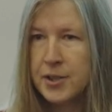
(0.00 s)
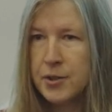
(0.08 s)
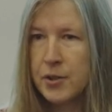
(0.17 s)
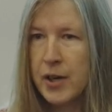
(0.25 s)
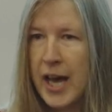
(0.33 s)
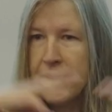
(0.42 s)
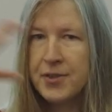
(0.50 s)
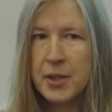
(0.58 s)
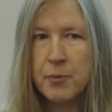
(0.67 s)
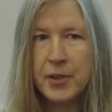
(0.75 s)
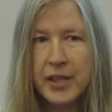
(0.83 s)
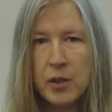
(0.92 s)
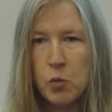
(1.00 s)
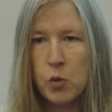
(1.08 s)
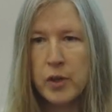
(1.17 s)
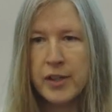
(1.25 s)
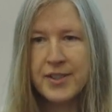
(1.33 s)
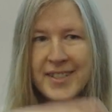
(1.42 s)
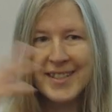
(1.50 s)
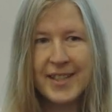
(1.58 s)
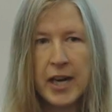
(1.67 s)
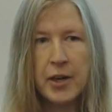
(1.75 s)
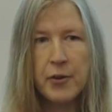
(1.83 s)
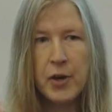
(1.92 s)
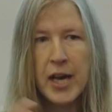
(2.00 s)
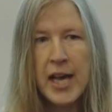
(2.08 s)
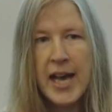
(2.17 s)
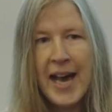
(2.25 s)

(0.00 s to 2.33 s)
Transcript: So you have some real world scenario,